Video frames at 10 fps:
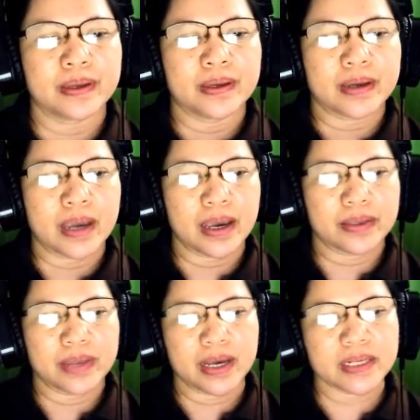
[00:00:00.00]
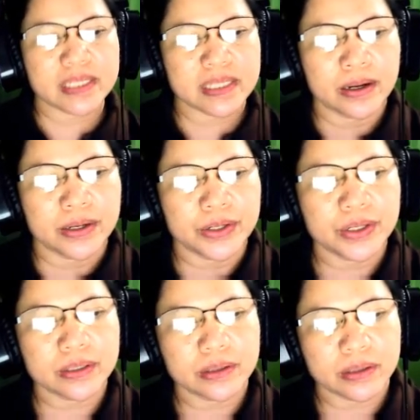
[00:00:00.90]
Okay, this
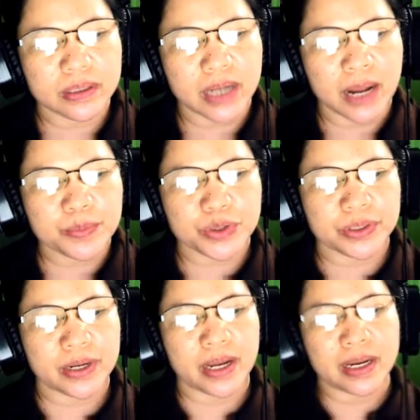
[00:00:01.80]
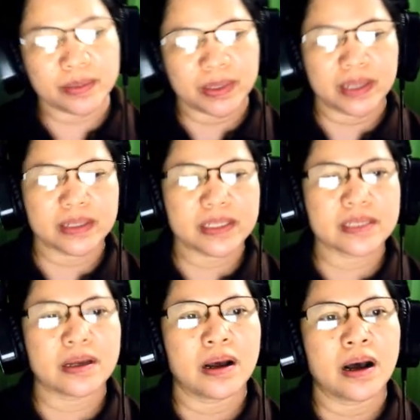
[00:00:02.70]
neutron capture elements
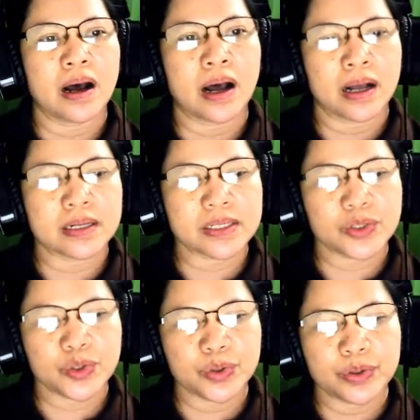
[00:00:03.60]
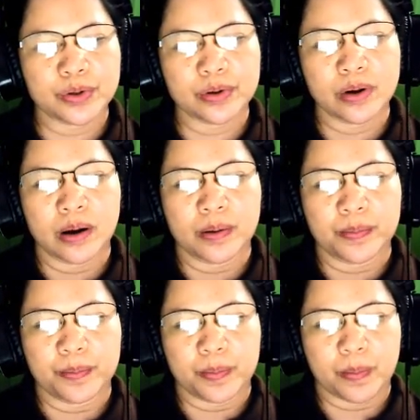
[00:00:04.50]
has two
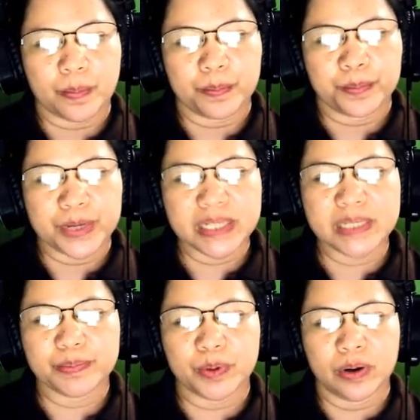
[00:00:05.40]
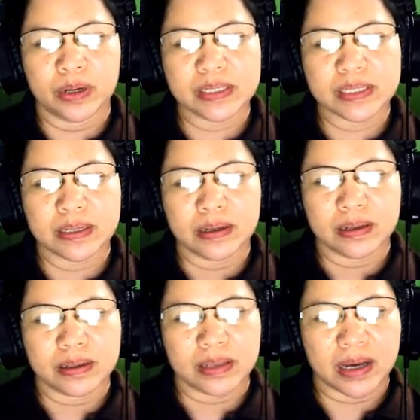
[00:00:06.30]
principles
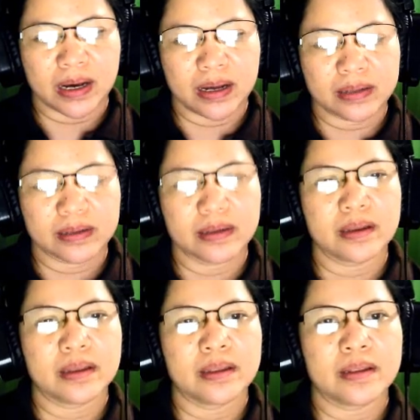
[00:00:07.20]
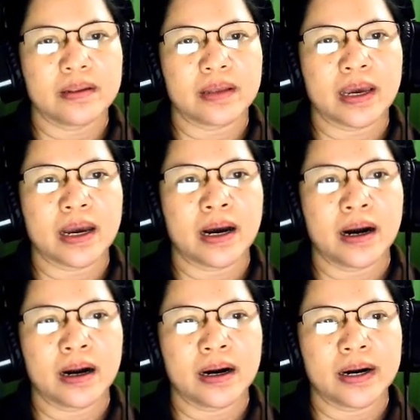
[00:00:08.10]
that they
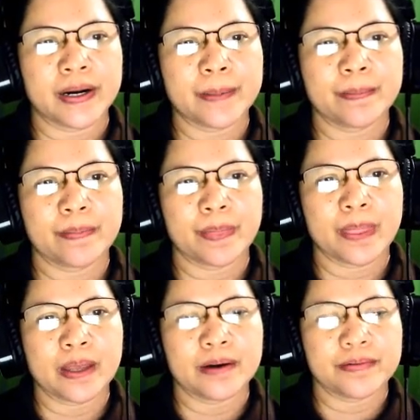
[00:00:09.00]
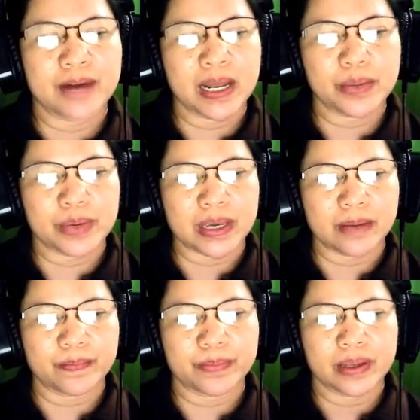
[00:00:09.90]
are following:
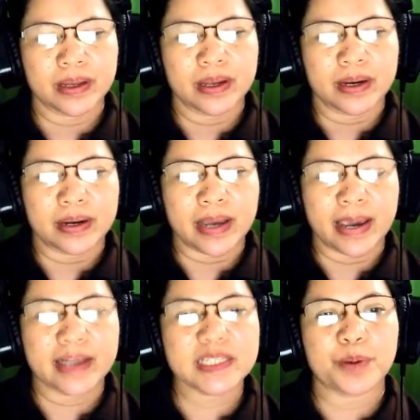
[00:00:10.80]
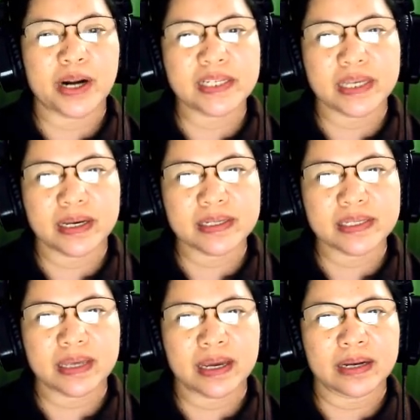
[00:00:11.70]
the S process
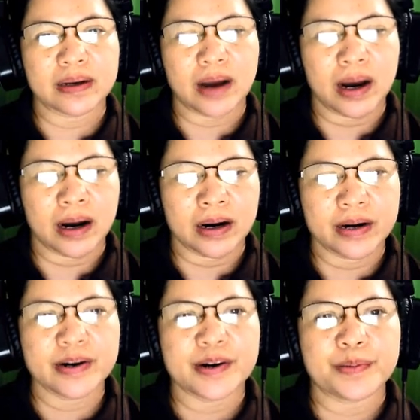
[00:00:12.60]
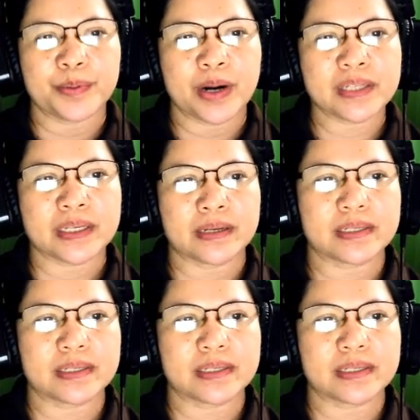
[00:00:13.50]
and the R process.